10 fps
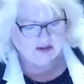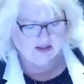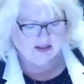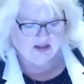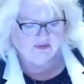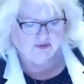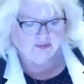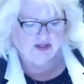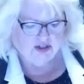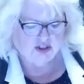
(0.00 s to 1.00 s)
This
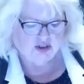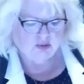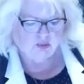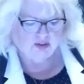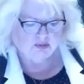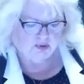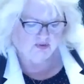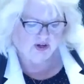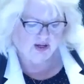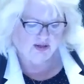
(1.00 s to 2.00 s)
information was
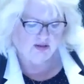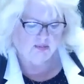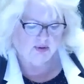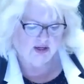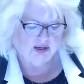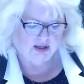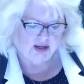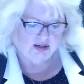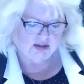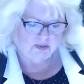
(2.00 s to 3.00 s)
provided by
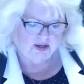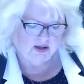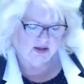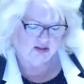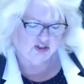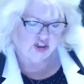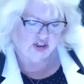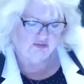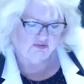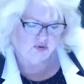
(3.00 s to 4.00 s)
SPS
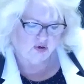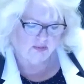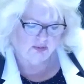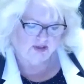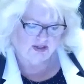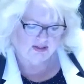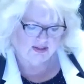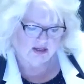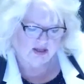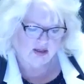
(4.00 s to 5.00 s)
Chief Norm
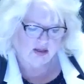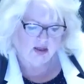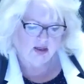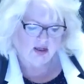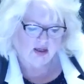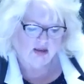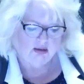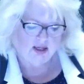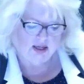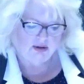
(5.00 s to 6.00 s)
Lipinski in
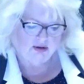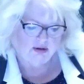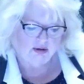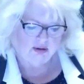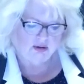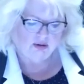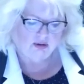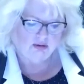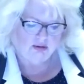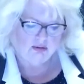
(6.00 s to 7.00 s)
a letter
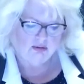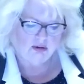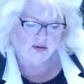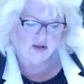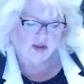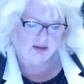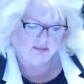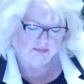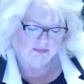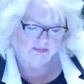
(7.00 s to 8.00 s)

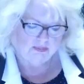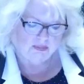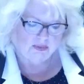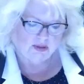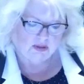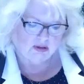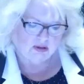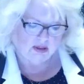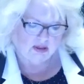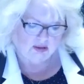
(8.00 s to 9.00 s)
um,
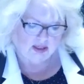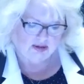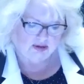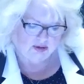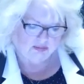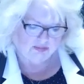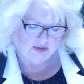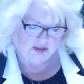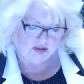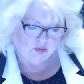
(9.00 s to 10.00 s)
in a letter
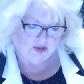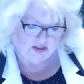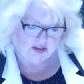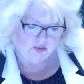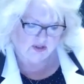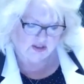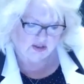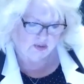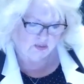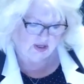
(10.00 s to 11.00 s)
in
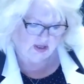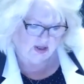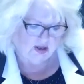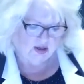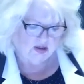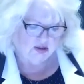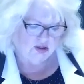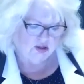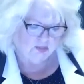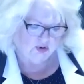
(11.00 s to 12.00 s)
2023
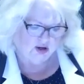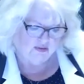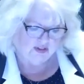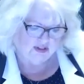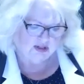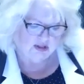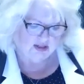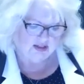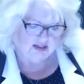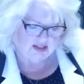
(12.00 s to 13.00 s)
to the province
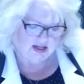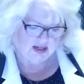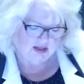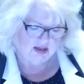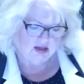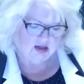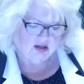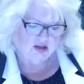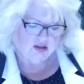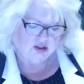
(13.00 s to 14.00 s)
that stated
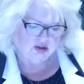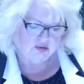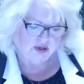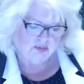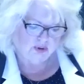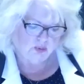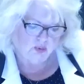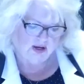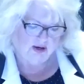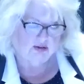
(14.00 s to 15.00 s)
Surrey
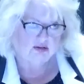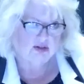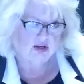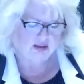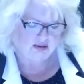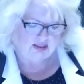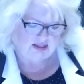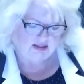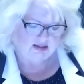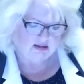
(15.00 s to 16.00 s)
requires at
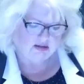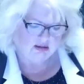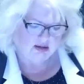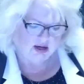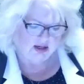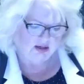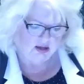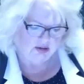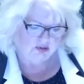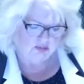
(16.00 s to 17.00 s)
least
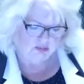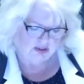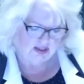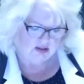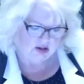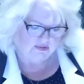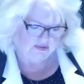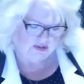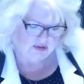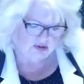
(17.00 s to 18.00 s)
900 police
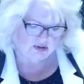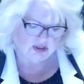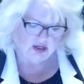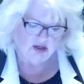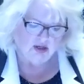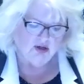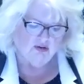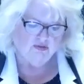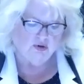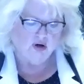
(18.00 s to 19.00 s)
officers
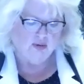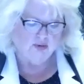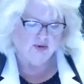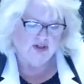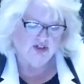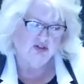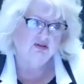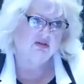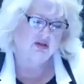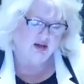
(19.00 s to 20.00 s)
for
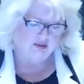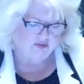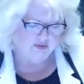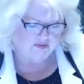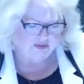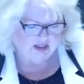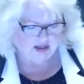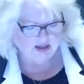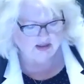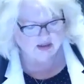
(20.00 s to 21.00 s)
operations and
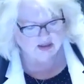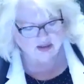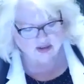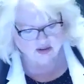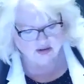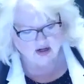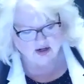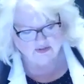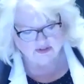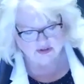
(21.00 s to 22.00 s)
58 additional
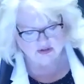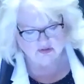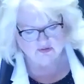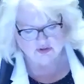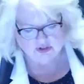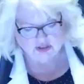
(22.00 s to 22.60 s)
officers for